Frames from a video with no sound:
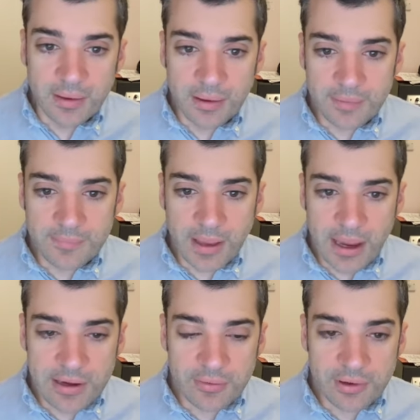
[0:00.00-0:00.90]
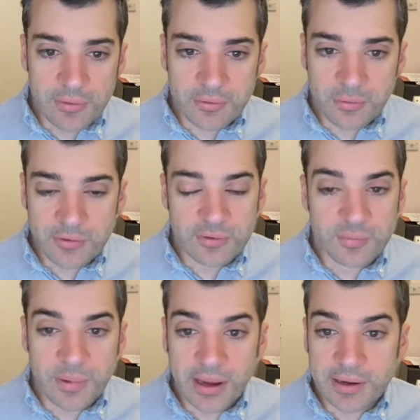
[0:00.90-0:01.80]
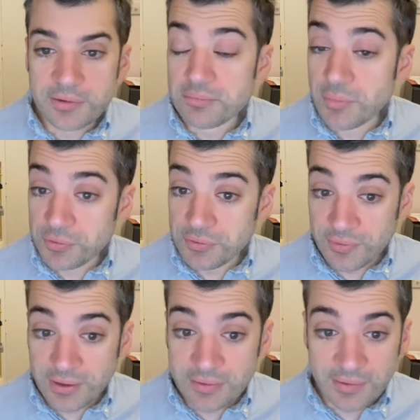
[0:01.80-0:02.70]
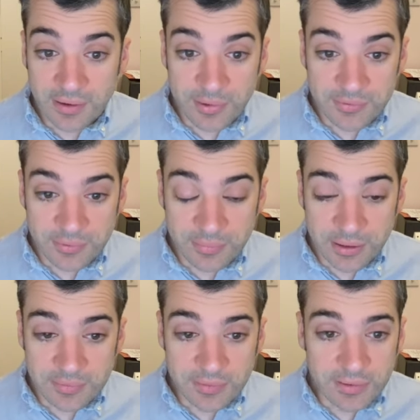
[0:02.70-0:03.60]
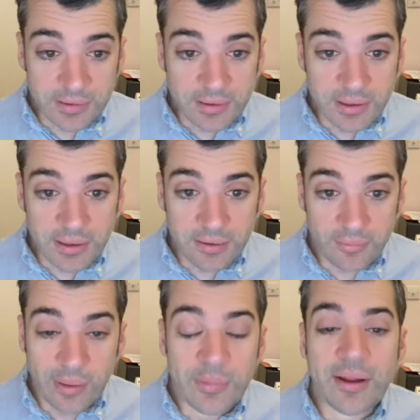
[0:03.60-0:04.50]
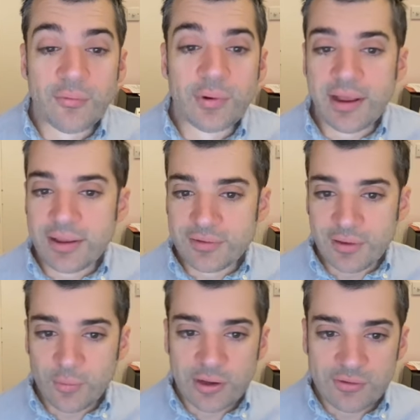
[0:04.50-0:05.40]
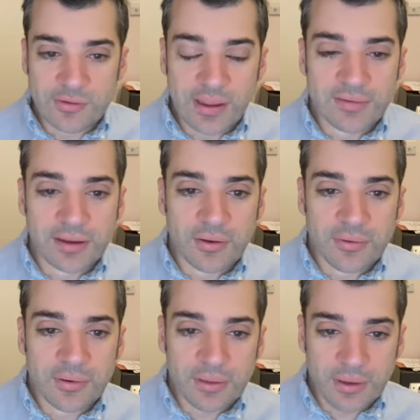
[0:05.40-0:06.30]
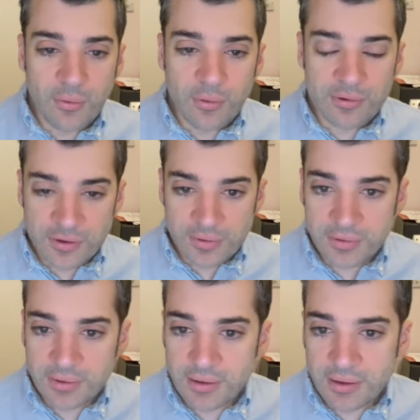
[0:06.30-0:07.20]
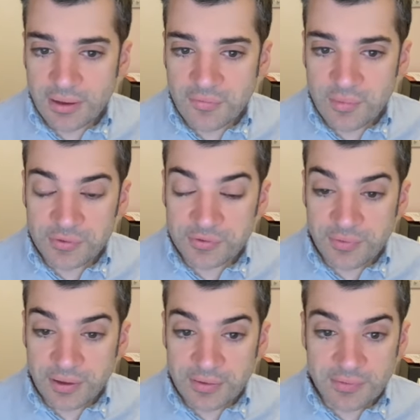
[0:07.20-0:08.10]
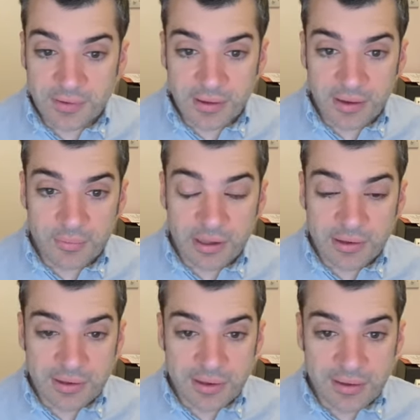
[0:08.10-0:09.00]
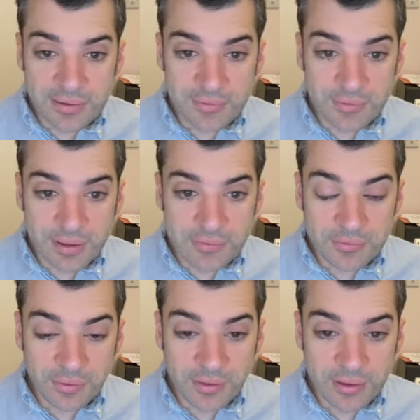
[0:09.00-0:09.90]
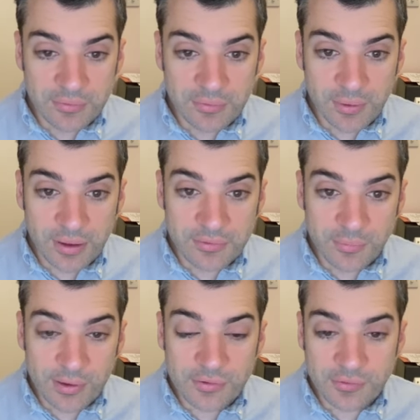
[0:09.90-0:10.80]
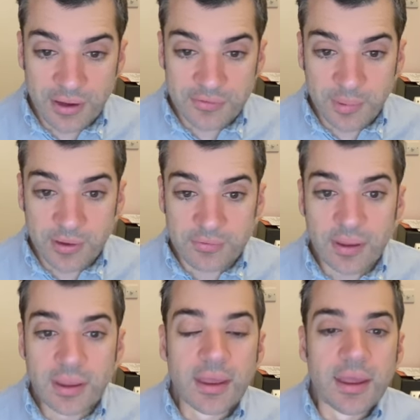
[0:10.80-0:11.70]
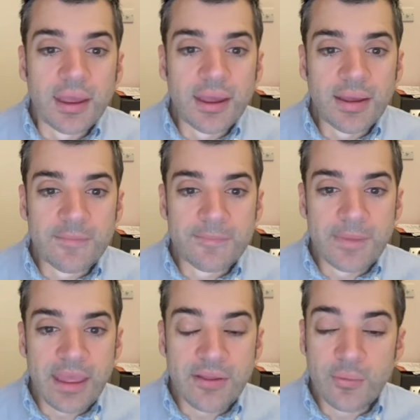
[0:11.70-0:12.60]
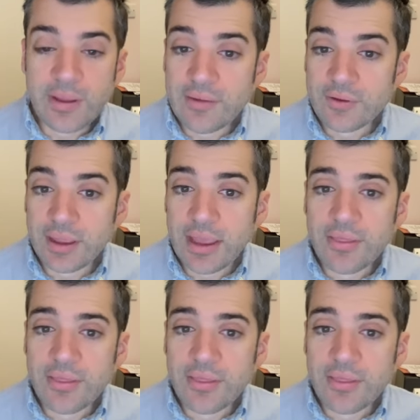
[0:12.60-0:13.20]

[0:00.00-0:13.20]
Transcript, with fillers: Um, I don't know the traditions behind most of these, I must admit. Uh, well, I mean, uh, well, I guess what I should say is I don't know the origin of most of these. Uh, be an, an, an, interesting thing to uh, to research, I suppose. Um, and there we have it.